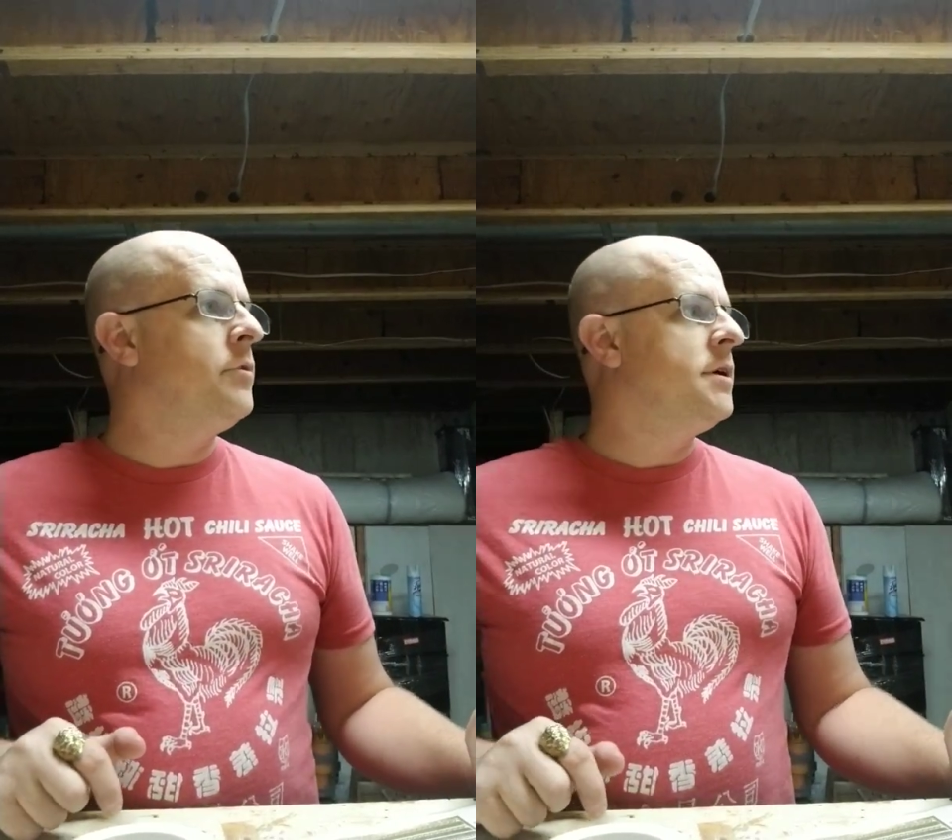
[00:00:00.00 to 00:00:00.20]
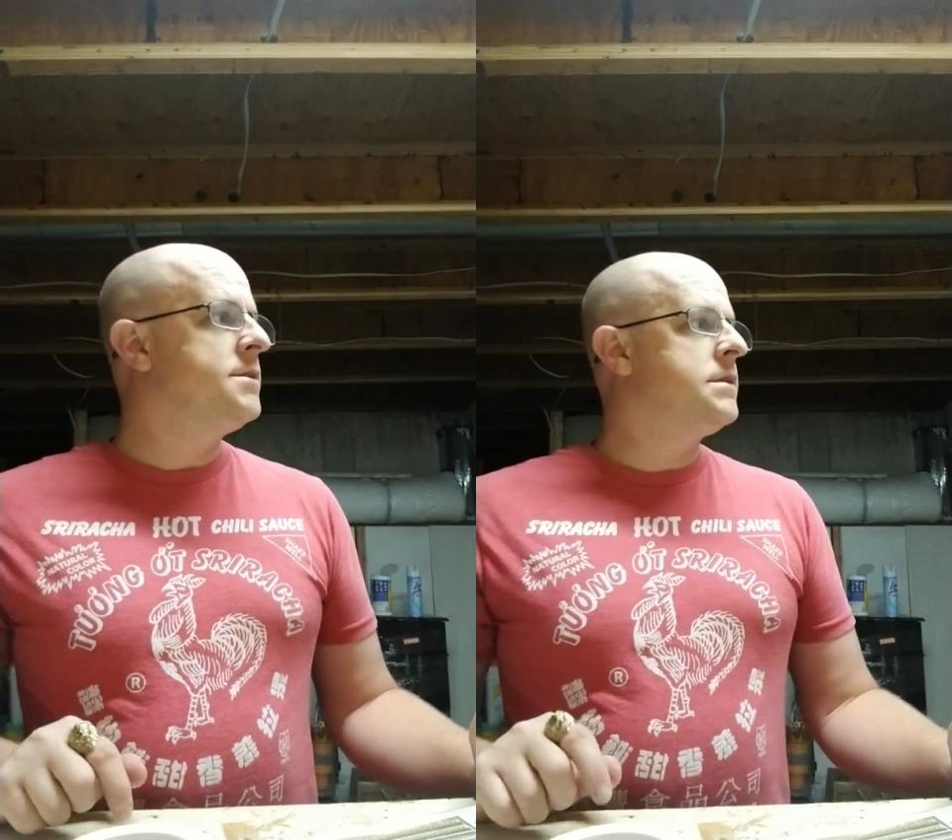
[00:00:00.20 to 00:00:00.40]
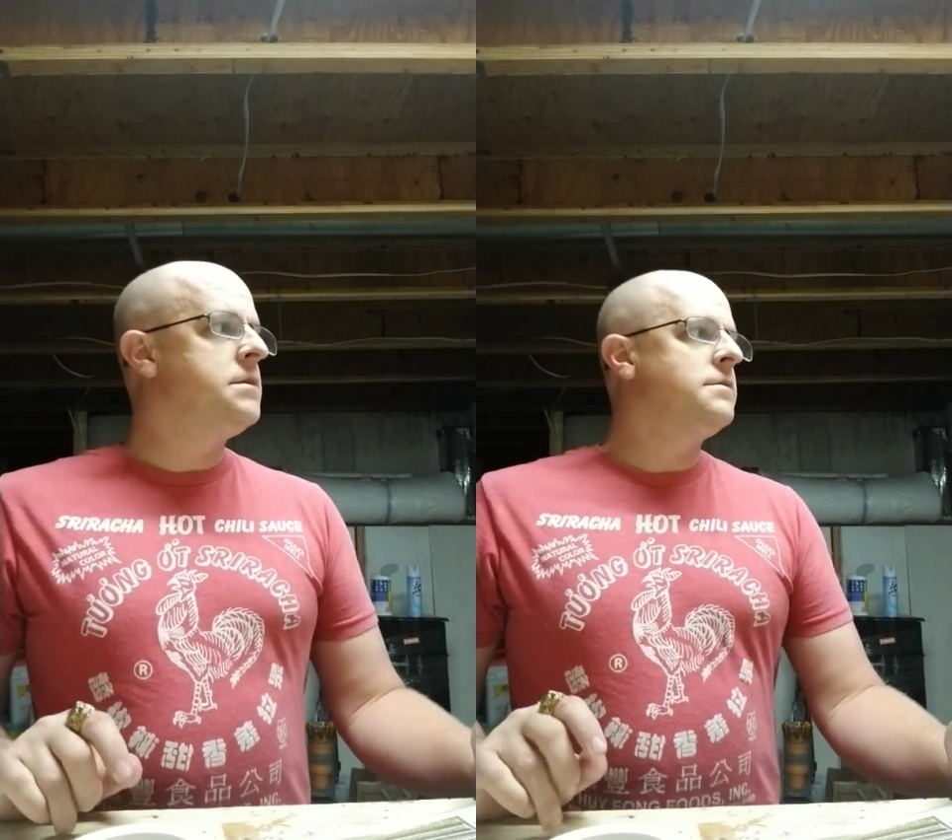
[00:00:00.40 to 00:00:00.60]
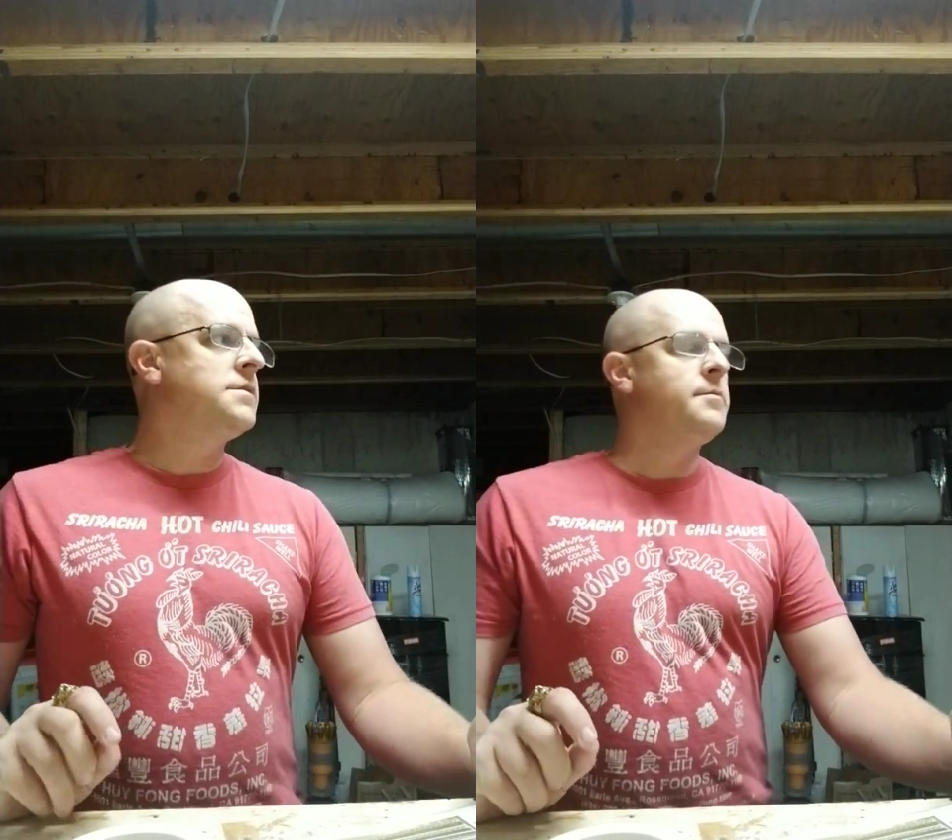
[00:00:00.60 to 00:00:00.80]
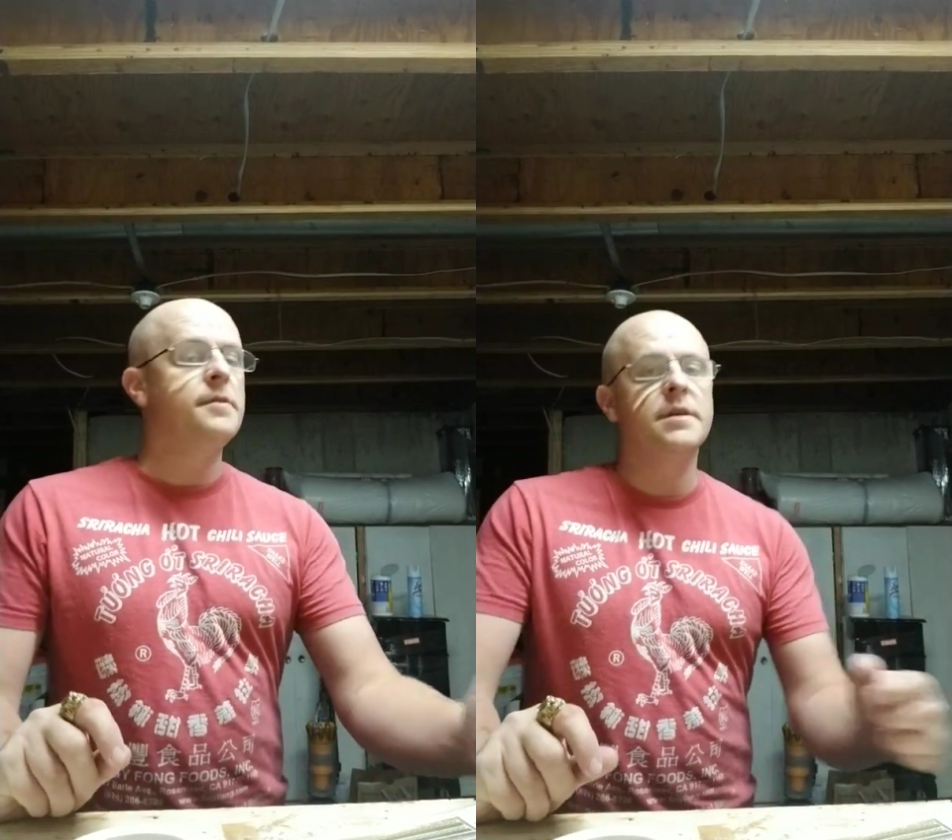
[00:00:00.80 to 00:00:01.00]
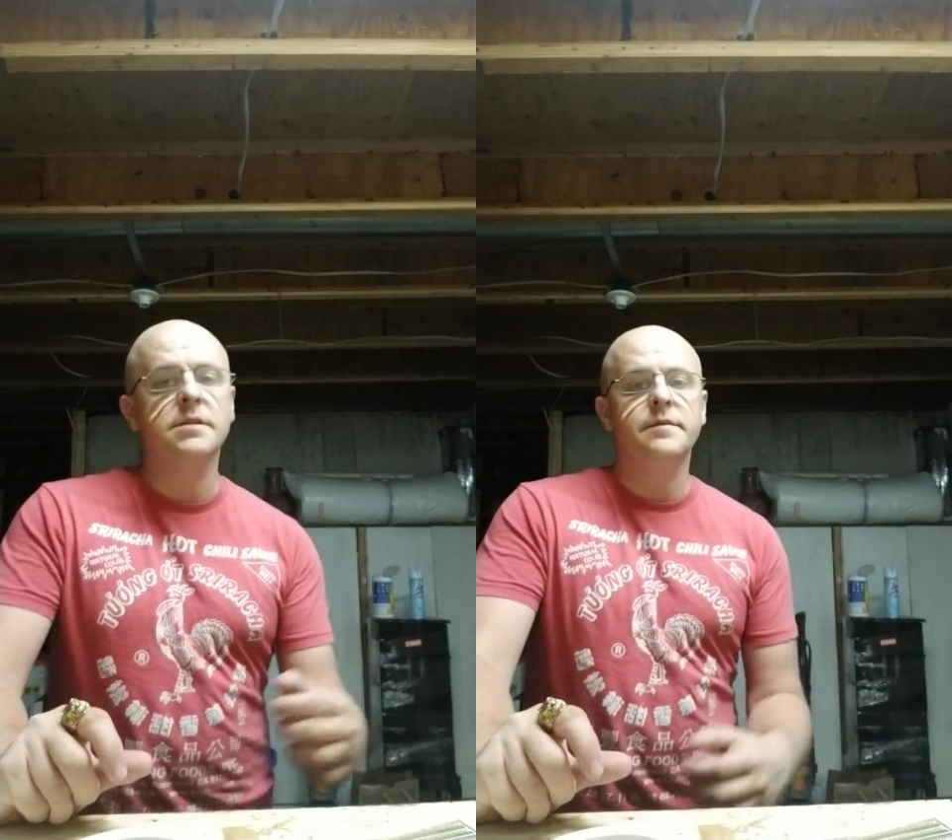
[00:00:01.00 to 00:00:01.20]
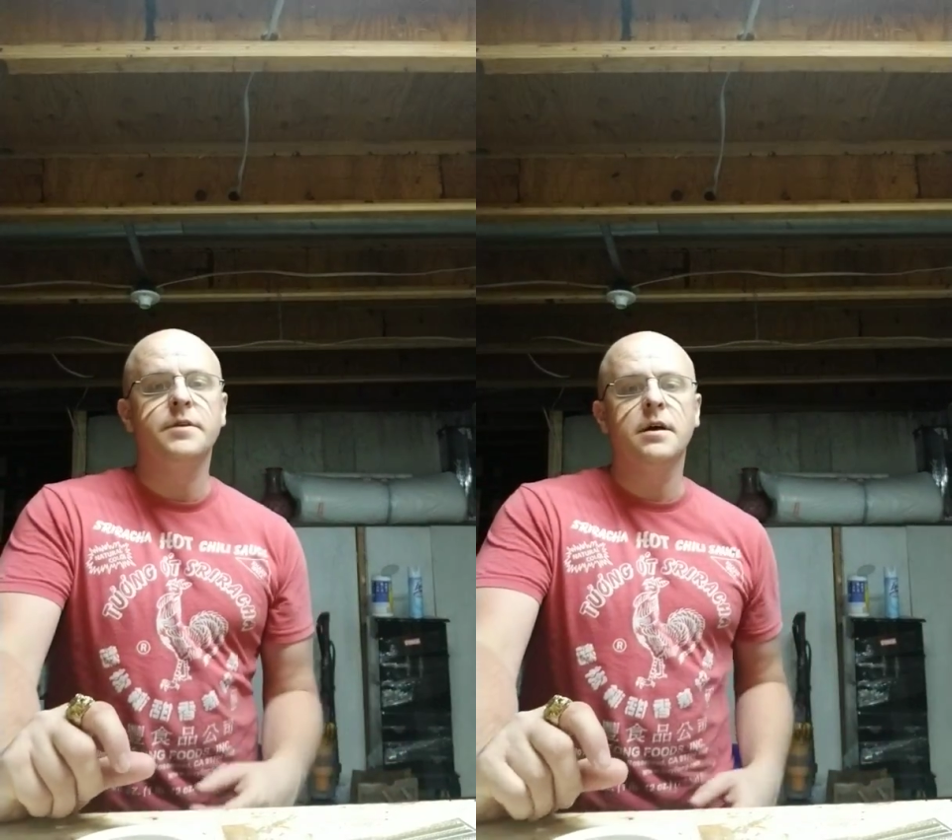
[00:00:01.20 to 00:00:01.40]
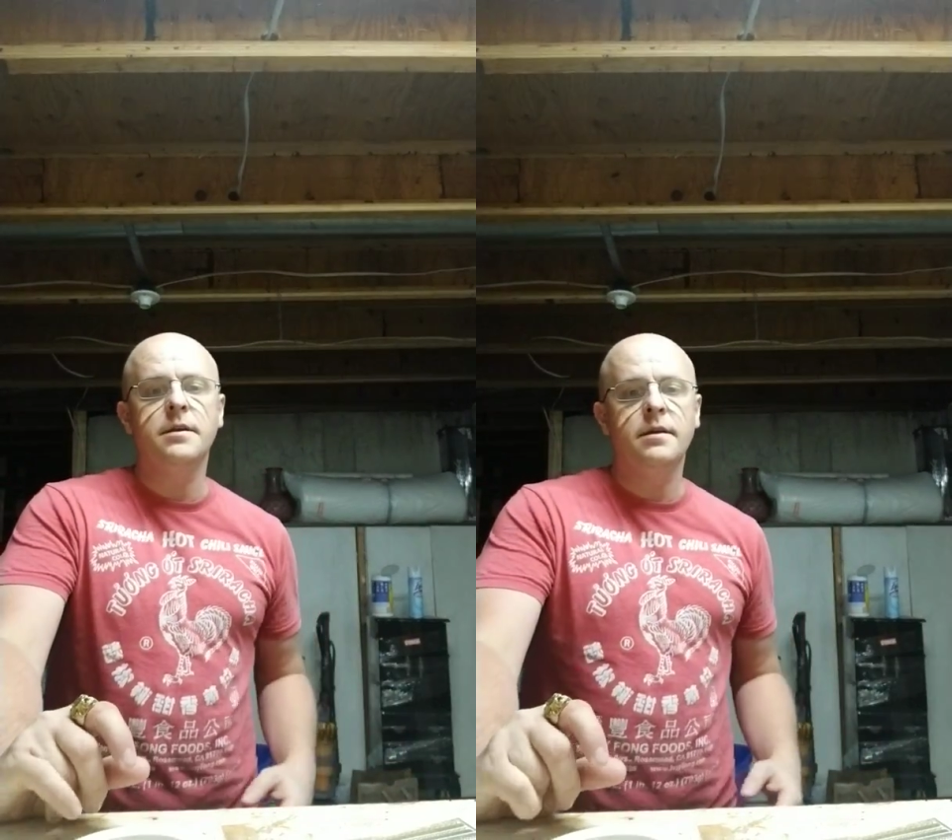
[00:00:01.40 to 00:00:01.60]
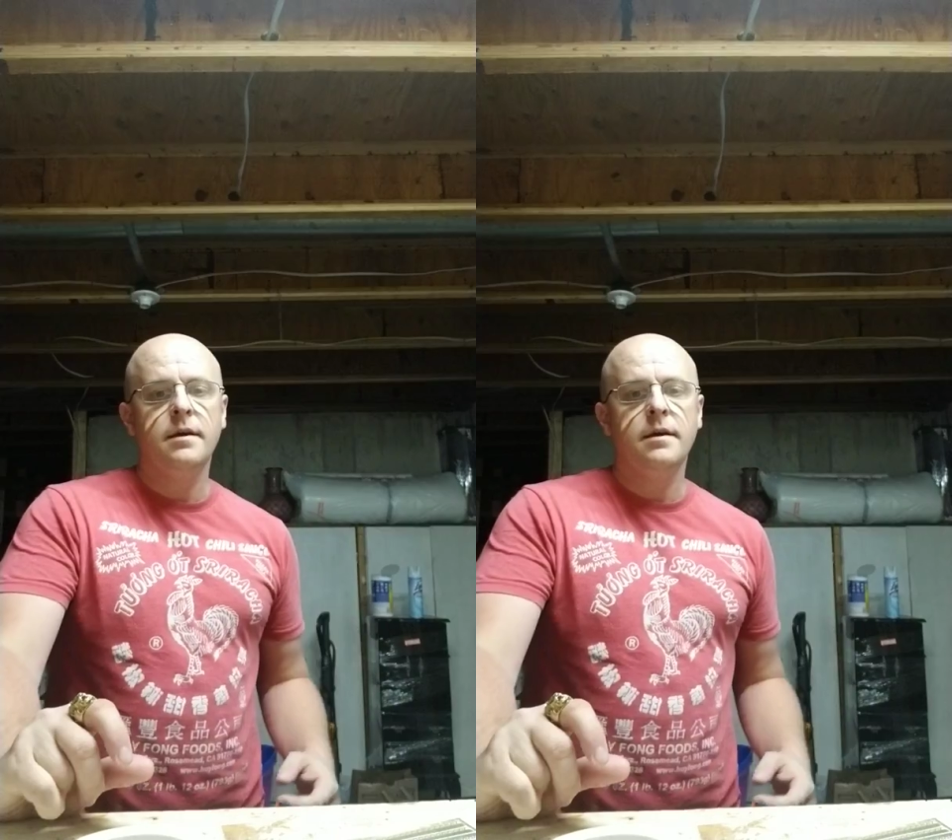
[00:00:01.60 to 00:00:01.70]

was and some of the things I've done.